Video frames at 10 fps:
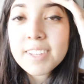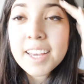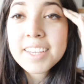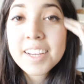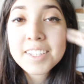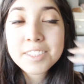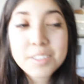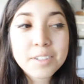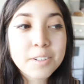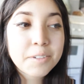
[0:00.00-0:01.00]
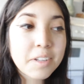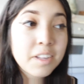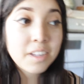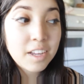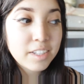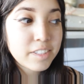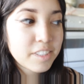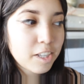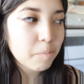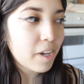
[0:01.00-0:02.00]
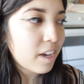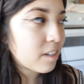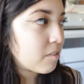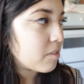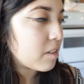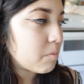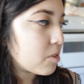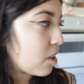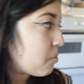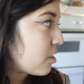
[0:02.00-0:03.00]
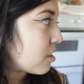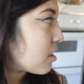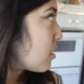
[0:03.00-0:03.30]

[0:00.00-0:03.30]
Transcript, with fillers: Hi guys, so I just got back from shopping.